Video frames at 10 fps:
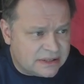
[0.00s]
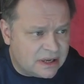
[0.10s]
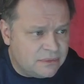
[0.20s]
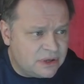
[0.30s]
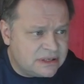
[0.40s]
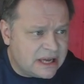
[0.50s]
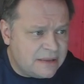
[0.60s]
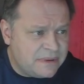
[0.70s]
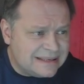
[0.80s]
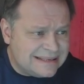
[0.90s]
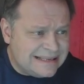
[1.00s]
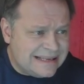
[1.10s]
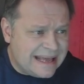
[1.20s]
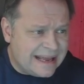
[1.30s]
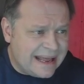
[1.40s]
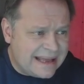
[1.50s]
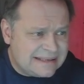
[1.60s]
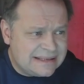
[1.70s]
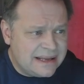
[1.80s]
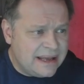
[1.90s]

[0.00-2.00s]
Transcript: I'm going to type in DNS,